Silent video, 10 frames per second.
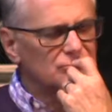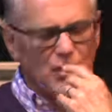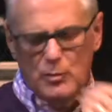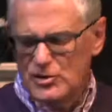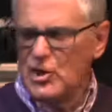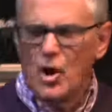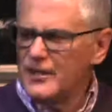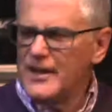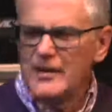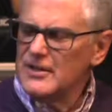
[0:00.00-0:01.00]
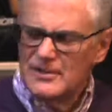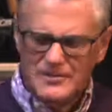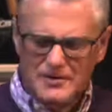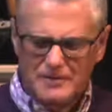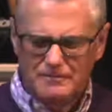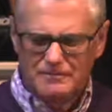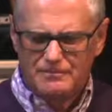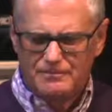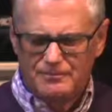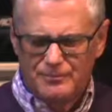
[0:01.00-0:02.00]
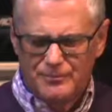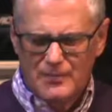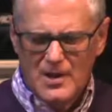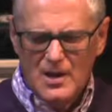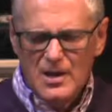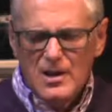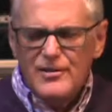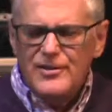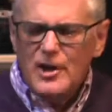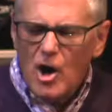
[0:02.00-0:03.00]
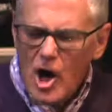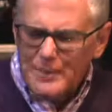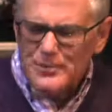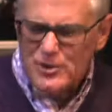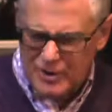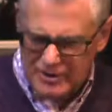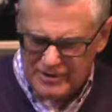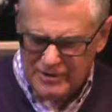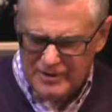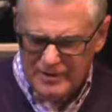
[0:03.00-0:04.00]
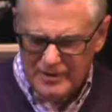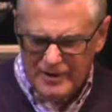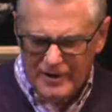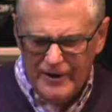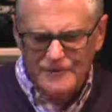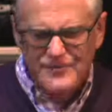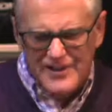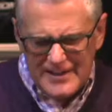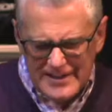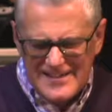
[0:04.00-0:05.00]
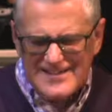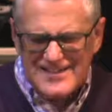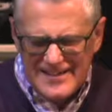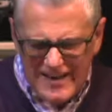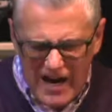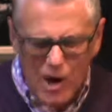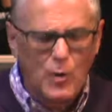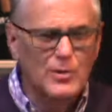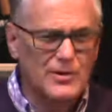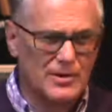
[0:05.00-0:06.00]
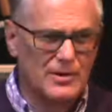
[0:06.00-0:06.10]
We saw all the evidence. The option of the easy out,